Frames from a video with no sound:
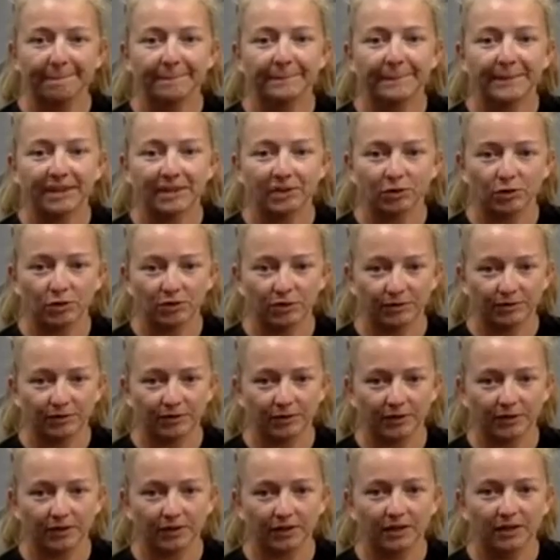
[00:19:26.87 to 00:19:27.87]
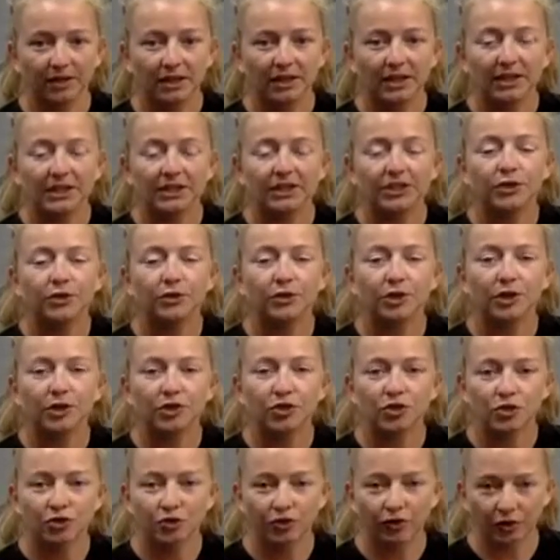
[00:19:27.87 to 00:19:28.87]
Beautiful. You
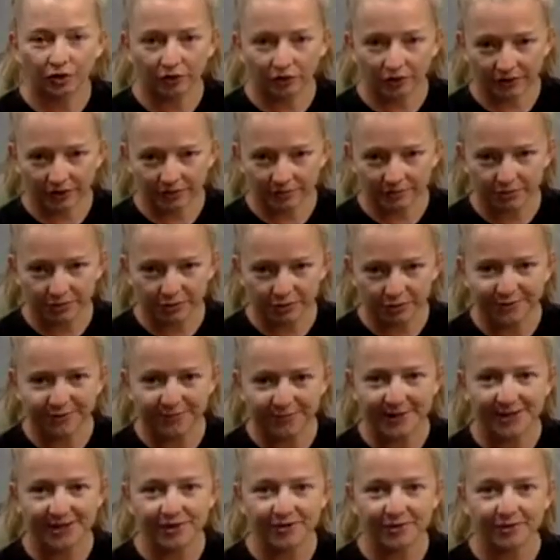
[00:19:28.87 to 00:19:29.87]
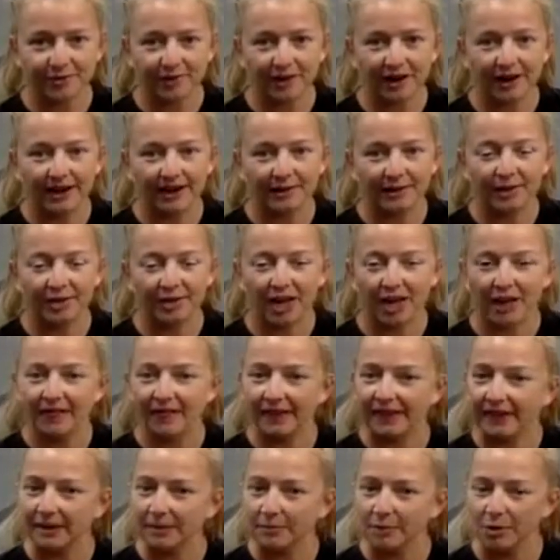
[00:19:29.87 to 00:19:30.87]
control the movement, right? We're not
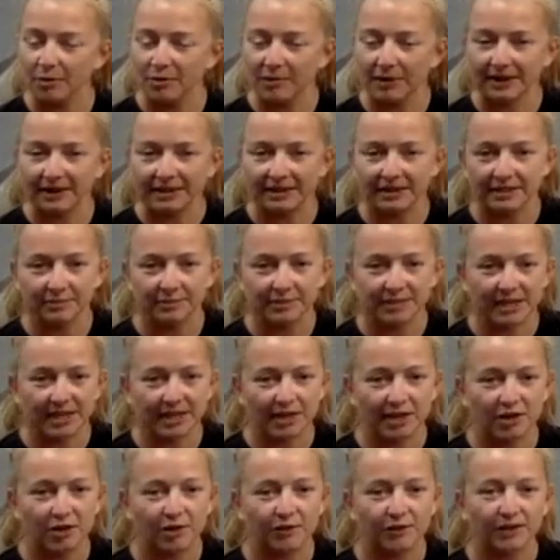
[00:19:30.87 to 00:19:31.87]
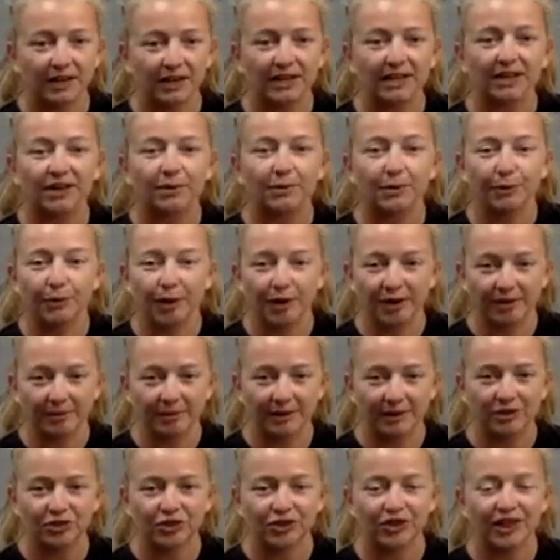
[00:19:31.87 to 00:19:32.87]
letting momentum take over here. We want to
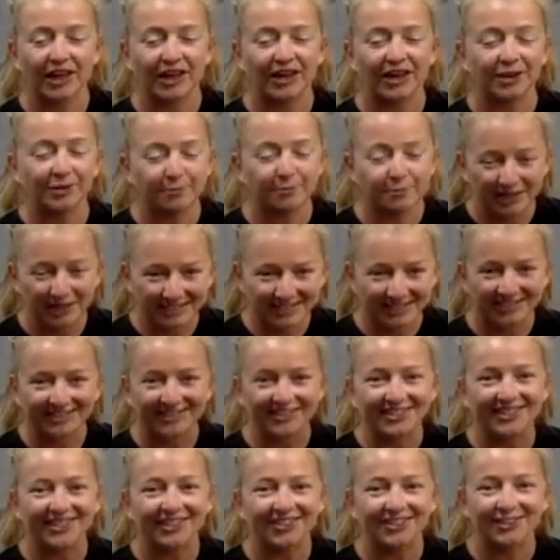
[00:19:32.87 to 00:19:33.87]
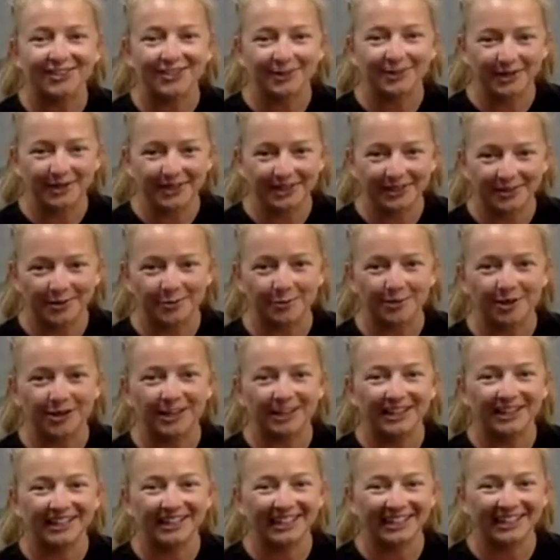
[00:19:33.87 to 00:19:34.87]
make sure that our muscles are doing the
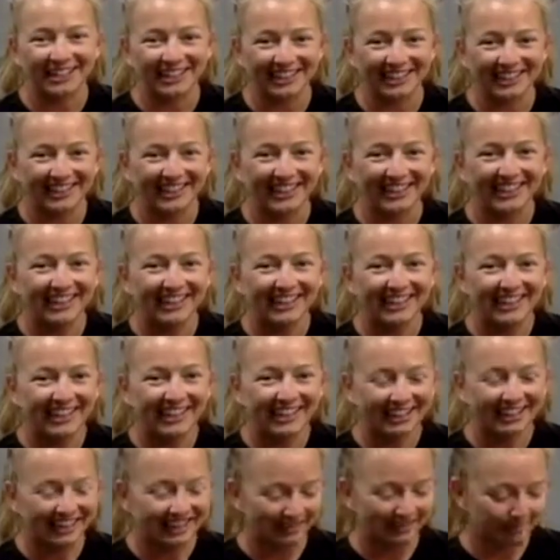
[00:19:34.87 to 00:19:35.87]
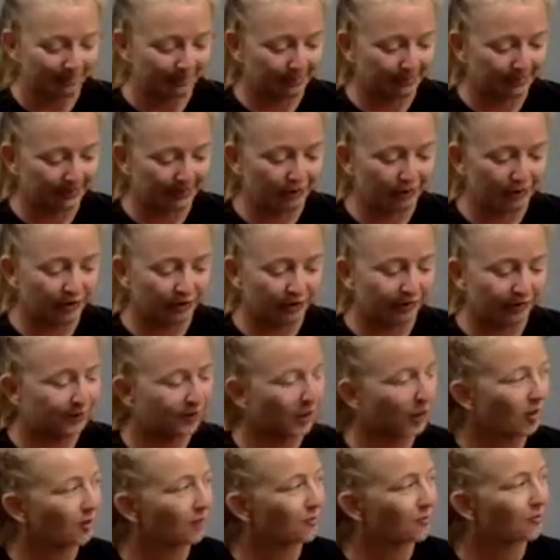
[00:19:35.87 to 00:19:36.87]
work.
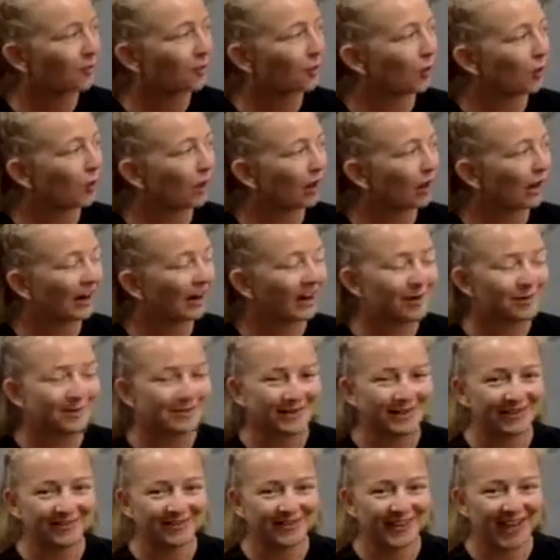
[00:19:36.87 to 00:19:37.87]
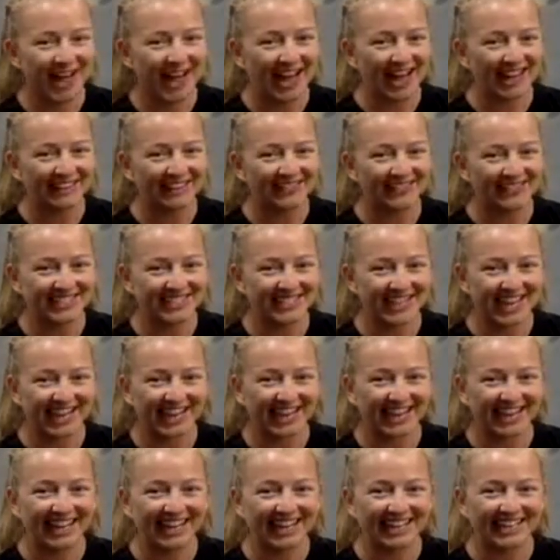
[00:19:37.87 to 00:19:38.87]
Beautiful form. 5
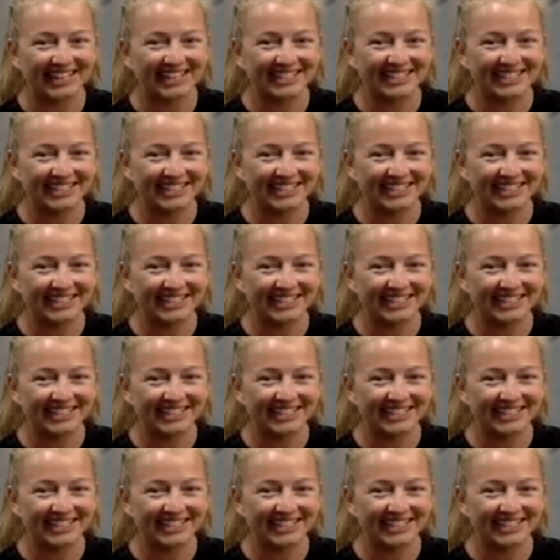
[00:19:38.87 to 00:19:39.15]
seconds.